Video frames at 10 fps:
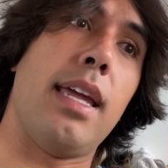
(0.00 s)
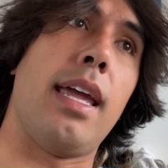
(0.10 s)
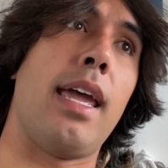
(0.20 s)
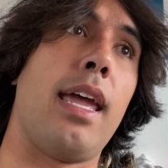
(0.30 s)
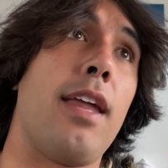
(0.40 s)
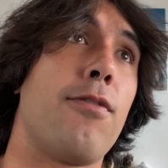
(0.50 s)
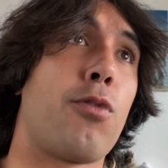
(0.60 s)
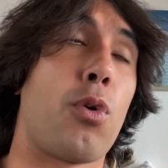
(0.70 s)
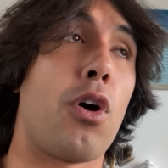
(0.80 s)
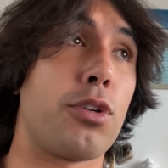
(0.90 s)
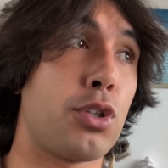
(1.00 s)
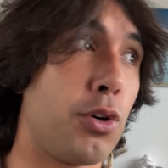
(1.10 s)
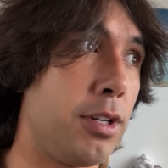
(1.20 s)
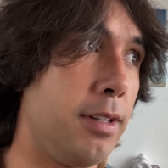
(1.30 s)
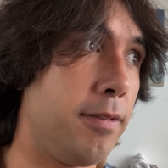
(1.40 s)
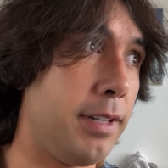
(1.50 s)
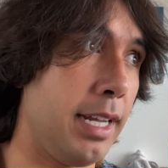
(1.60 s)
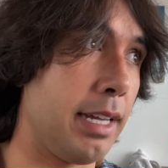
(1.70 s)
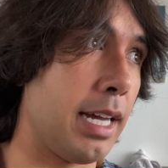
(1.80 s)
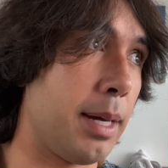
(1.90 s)
And for alternative
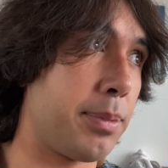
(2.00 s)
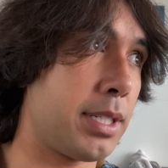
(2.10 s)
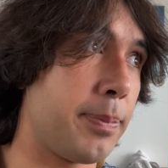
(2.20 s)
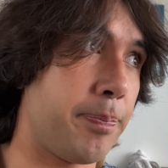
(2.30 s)
dating apps,